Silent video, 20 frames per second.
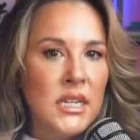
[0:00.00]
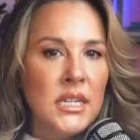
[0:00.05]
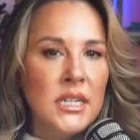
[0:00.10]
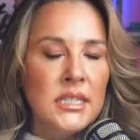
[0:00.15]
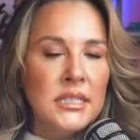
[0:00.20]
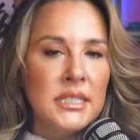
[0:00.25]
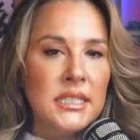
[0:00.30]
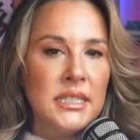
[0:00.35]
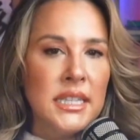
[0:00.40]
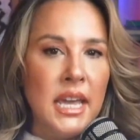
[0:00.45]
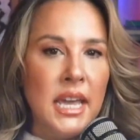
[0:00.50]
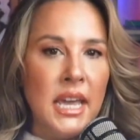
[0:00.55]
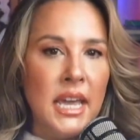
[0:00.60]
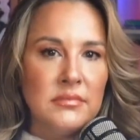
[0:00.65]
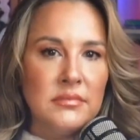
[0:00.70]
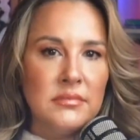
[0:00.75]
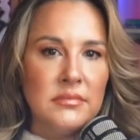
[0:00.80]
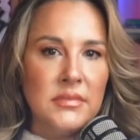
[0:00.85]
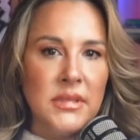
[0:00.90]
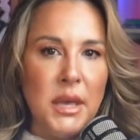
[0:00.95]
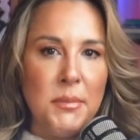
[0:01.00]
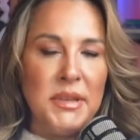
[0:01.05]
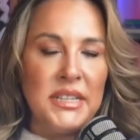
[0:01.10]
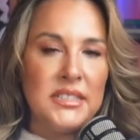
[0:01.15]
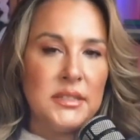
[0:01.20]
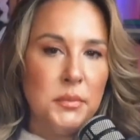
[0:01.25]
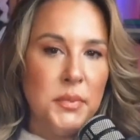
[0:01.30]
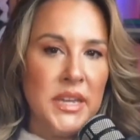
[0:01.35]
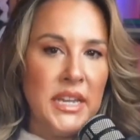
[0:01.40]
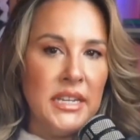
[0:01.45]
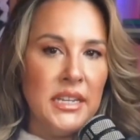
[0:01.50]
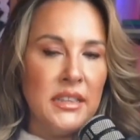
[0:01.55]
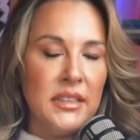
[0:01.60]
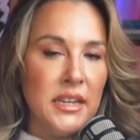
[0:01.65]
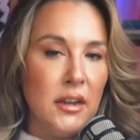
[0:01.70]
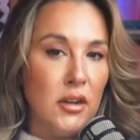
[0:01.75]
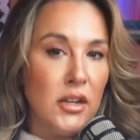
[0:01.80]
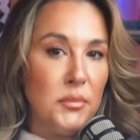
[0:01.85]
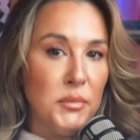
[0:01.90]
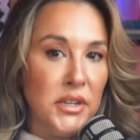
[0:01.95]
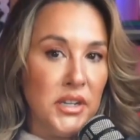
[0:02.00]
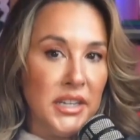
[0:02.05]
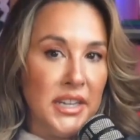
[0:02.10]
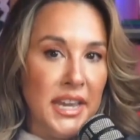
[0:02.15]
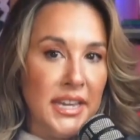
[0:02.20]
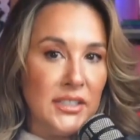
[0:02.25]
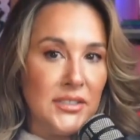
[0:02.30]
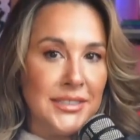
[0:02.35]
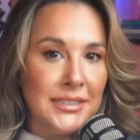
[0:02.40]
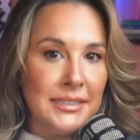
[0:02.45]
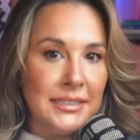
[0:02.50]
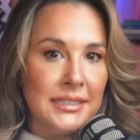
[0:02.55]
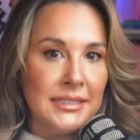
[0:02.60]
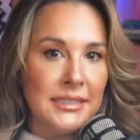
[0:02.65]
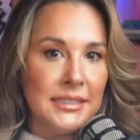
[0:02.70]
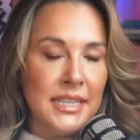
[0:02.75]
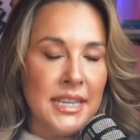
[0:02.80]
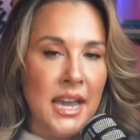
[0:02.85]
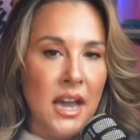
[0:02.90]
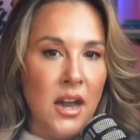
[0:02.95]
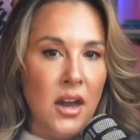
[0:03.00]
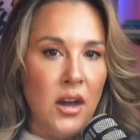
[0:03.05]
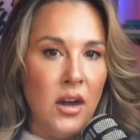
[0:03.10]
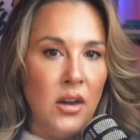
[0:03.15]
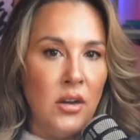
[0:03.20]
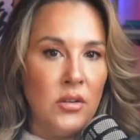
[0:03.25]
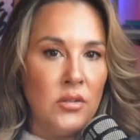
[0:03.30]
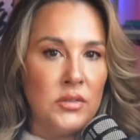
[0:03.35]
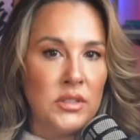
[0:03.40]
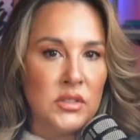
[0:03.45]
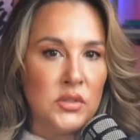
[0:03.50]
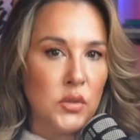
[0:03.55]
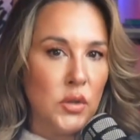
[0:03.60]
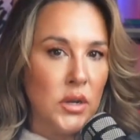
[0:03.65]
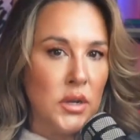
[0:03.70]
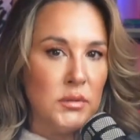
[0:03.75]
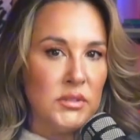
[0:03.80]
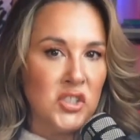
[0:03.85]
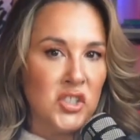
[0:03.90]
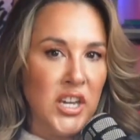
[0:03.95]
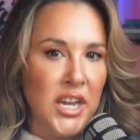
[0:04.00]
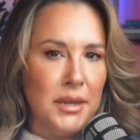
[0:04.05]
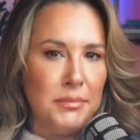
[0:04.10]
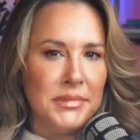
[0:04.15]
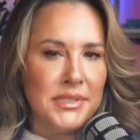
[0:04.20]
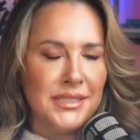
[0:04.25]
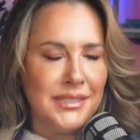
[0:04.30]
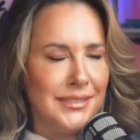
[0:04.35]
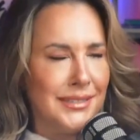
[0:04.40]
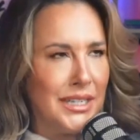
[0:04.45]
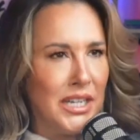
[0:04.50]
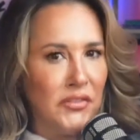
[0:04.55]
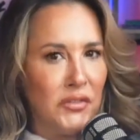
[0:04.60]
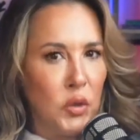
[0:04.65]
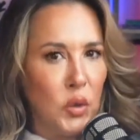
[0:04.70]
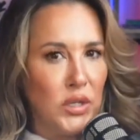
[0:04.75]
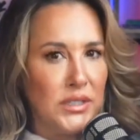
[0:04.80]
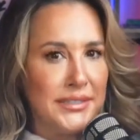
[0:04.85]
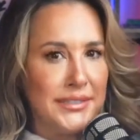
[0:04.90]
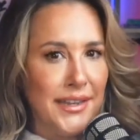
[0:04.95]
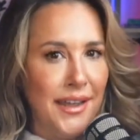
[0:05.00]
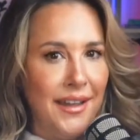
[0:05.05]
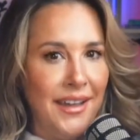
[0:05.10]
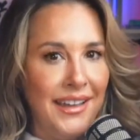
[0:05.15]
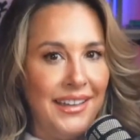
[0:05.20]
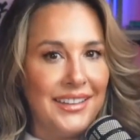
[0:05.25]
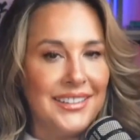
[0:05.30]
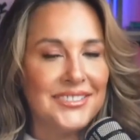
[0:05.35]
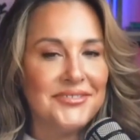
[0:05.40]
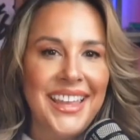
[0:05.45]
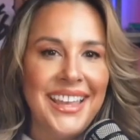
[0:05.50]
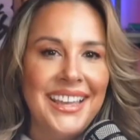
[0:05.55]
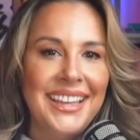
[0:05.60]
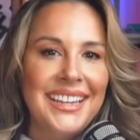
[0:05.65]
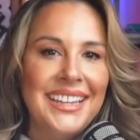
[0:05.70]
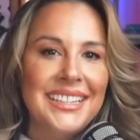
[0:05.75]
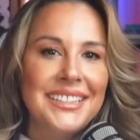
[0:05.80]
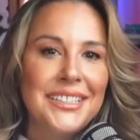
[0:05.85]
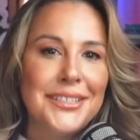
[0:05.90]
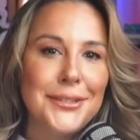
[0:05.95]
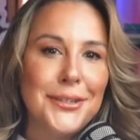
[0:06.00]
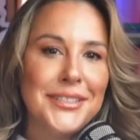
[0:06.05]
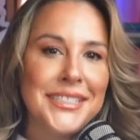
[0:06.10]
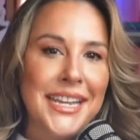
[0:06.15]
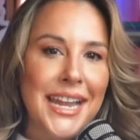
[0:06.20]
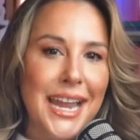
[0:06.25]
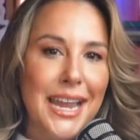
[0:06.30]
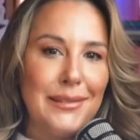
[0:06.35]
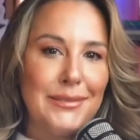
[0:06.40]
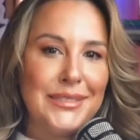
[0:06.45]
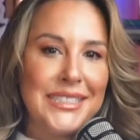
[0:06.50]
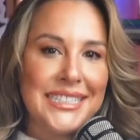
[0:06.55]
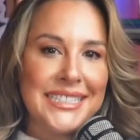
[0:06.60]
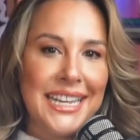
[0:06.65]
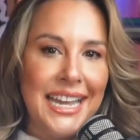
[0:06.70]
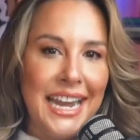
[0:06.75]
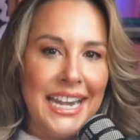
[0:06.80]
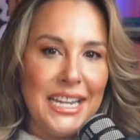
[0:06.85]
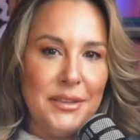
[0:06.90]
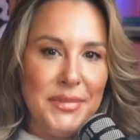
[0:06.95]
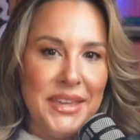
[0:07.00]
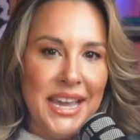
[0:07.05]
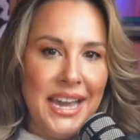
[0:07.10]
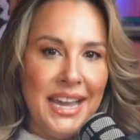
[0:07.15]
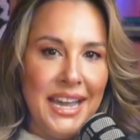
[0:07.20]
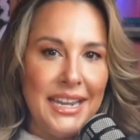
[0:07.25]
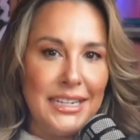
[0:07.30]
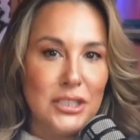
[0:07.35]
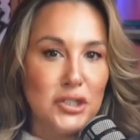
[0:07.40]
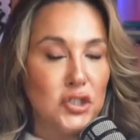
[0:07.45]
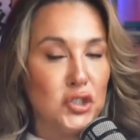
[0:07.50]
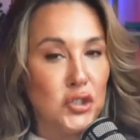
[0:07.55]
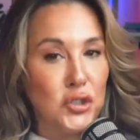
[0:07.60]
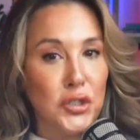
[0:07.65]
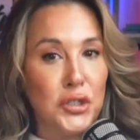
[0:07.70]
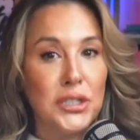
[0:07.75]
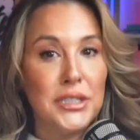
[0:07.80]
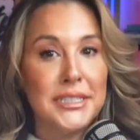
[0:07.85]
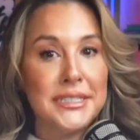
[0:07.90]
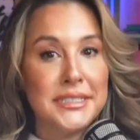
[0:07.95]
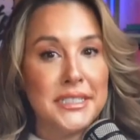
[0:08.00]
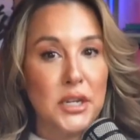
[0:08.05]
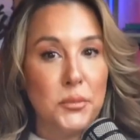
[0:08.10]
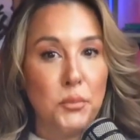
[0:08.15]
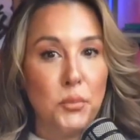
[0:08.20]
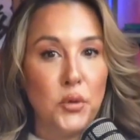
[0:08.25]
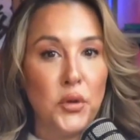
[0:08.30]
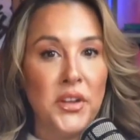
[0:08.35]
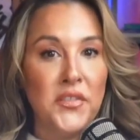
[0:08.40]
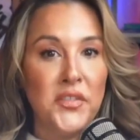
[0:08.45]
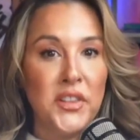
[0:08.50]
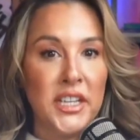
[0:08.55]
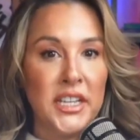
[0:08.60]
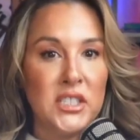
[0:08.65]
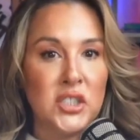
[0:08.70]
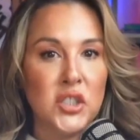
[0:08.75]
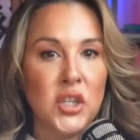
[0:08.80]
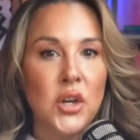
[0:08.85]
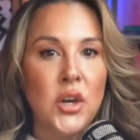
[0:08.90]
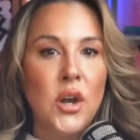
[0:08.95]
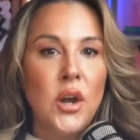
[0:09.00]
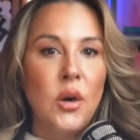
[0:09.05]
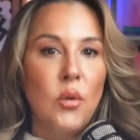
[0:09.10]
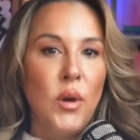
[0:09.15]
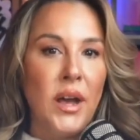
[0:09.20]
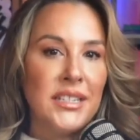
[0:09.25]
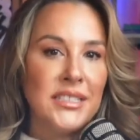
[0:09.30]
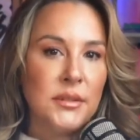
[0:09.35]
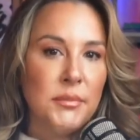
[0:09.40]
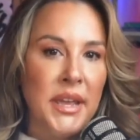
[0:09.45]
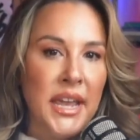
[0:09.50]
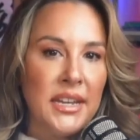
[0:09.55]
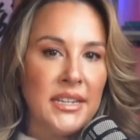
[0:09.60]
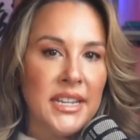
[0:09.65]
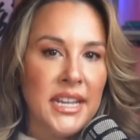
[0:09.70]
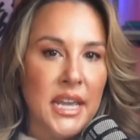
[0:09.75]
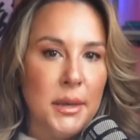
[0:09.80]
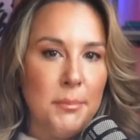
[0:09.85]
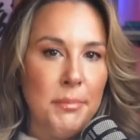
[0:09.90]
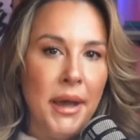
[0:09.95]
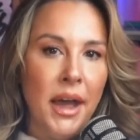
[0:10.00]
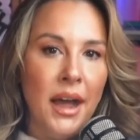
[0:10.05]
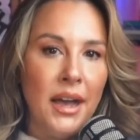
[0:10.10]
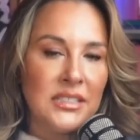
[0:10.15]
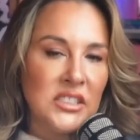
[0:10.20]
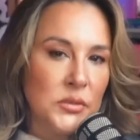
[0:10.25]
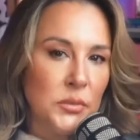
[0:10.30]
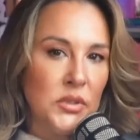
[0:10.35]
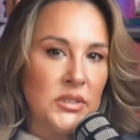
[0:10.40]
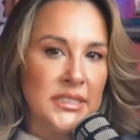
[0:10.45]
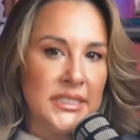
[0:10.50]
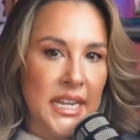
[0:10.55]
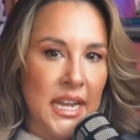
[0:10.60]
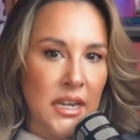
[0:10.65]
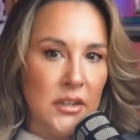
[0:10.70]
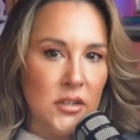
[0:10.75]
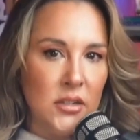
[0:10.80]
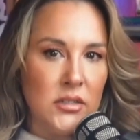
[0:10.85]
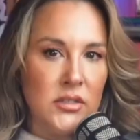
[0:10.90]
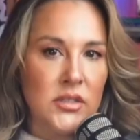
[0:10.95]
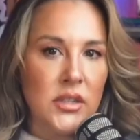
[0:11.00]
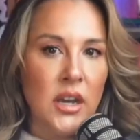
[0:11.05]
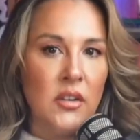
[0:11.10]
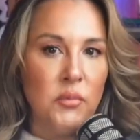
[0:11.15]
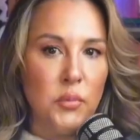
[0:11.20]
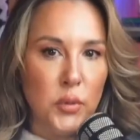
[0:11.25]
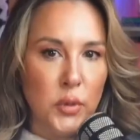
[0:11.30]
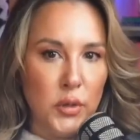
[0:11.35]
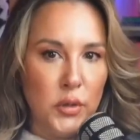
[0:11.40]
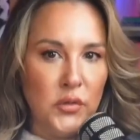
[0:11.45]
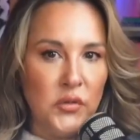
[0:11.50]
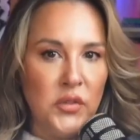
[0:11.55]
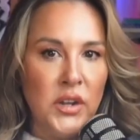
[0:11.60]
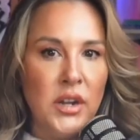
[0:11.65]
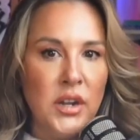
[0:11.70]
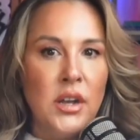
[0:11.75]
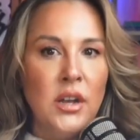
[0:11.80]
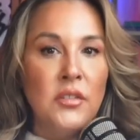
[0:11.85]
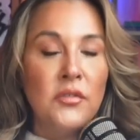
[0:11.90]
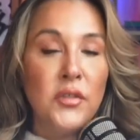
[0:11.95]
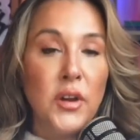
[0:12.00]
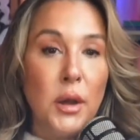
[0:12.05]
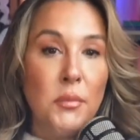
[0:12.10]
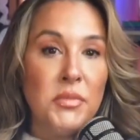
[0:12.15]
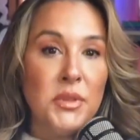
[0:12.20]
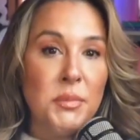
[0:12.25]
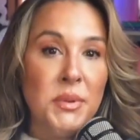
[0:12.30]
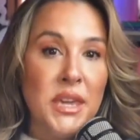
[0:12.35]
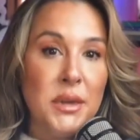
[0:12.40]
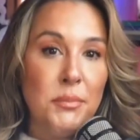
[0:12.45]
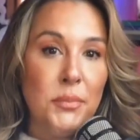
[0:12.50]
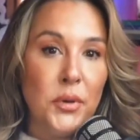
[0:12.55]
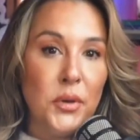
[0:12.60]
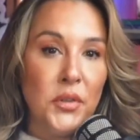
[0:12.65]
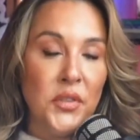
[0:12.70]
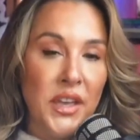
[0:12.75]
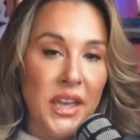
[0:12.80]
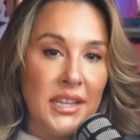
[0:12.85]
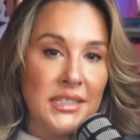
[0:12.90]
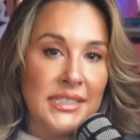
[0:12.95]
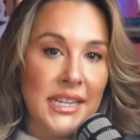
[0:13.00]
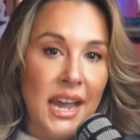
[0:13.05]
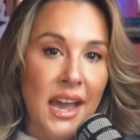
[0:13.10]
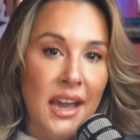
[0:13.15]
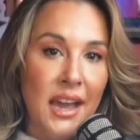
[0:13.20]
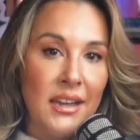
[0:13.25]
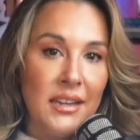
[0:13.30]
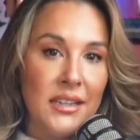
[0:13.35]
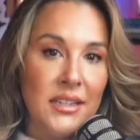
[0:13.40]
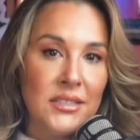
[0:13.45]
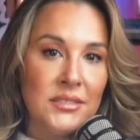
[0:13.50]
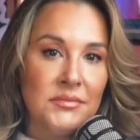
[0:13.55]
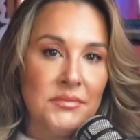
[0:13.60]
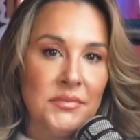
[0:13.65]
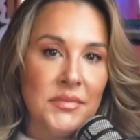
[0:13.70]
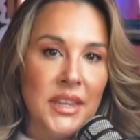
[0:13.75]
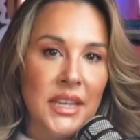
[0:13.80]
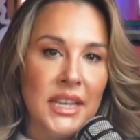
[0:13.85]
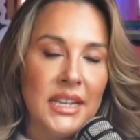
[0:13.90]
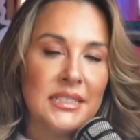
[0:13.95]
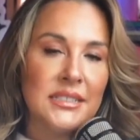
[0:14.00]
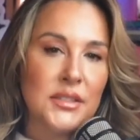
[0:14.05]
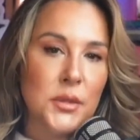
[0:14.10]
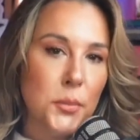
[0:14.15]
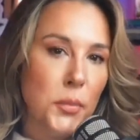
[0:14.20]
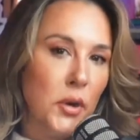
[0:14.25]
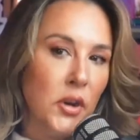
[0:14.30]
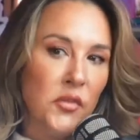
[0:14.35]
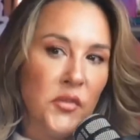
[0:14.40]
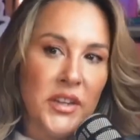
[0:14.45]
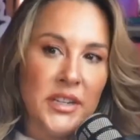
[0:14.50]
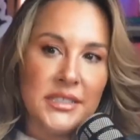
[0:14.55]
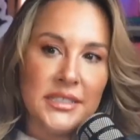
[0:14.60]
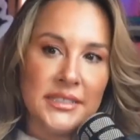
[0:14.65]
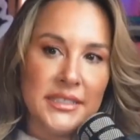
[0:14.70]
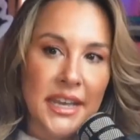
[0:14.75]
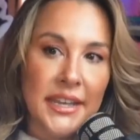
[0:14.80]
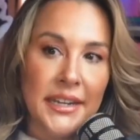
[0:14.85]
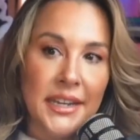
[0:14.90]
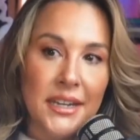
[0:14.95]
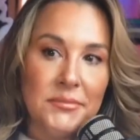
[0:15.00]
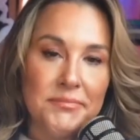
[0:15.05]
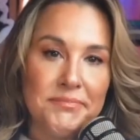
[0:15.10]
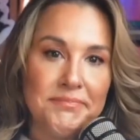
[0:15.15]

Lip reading: Did they let me subpoena their communications to see how the story was shaped? Of course not. The New York Times is hiding behind journalistic privilege while demanding impossible standards of proof from the people they attack. It's the perfect setup.